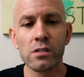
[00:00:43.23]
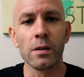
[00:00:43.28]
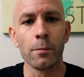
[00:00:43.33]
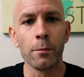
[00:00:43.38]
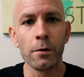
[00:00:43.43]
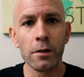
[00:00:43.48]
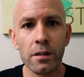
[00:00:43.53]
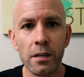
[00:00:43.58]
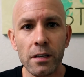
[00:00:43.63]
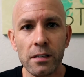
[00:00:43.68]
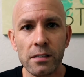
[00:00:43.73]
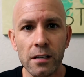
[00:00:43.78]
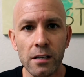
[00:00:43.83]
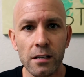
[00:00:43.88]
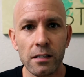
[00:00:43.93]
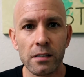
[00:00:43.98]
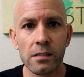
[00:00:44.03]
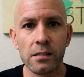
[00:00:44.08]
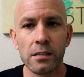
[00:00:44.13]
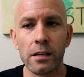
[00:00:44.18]
some of the things to
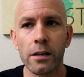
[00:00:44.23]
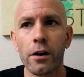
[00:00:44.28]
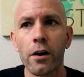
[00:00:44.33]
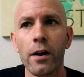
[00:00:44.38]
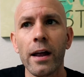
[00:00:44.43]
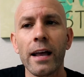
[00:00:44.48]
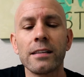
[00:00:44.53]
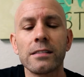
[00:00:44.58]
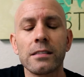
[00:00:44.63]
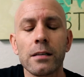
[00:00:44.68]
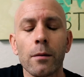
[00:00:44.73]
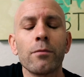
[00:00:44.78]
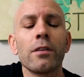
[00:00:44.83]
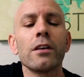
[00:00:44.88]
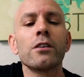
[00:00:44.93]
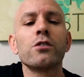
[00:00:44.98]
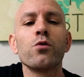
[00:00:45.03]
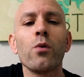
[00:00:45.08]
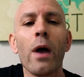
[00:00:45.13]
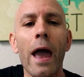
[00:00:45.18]
consider, and some
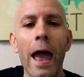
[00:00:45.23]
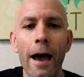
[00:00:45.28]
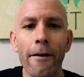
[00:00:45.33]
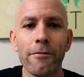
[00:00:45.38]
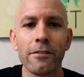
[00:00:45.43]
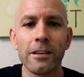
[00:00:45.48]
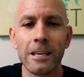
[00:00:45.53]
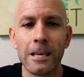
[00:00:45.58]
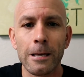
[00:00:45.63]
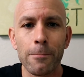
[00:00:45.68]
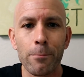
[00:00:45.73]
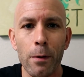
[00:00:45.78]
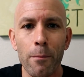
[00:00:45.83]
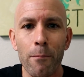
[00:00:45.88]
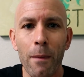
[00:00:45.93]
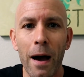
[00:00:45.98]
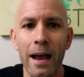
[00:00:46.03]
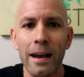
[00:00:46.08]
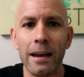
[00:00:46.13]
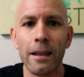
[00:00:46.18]
things you have to keep in
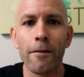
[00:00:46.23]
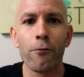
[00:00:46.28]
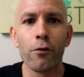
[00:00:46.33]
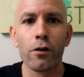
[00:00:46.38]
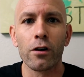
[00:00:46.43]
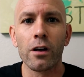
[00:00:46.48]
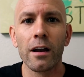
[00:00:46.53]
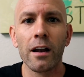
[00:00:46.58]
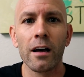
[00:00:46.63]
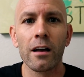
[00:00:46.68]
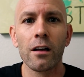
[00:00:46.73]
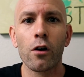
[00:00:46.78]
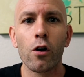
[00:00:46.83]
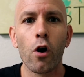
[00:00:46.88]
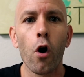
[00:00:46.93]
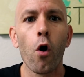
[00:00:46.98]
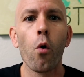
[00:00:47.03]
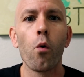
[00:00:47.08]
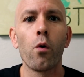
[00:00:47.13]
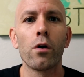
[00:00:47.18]
mind if you're gonna
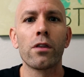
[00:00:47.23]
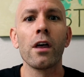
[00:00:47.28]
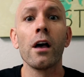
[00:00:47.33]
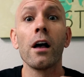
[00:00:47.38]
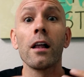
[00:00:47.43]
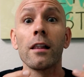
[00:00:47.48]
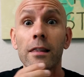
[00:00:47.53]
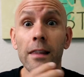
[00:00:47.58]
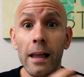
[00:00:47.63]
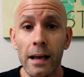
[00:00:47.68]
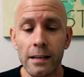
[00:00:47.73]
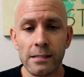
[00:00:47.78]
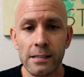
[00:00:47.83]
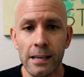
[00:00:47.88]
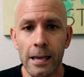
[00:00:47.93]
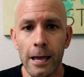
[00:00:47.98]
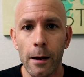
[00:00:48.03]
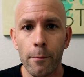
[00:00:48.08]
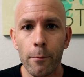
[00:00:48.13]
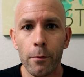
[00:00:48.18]
go with less
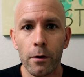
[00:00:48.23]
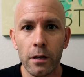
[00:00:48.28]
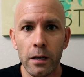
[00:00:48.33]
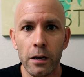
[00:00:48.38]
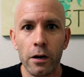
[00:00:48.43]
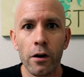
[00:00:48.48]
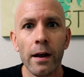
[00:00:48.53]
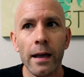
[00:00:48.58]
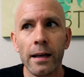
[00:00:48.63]
camera gear,